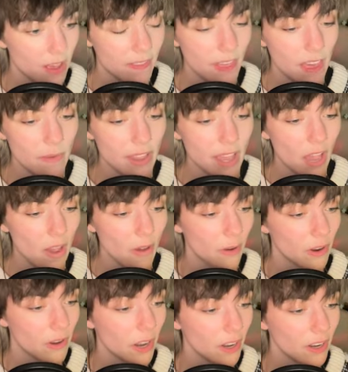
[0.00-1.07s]
There we go.
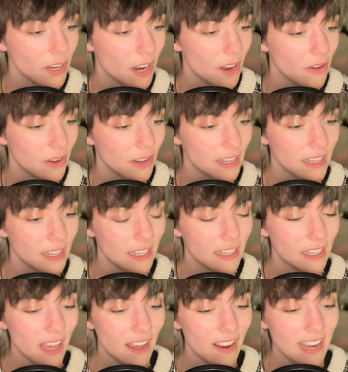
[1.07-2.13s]
No, no, no.
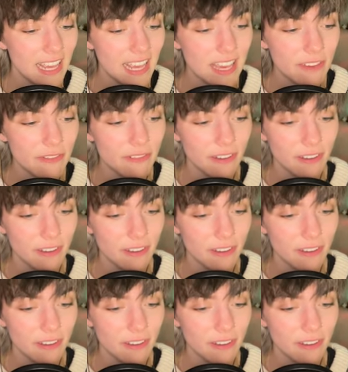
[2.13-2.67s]
No, leave.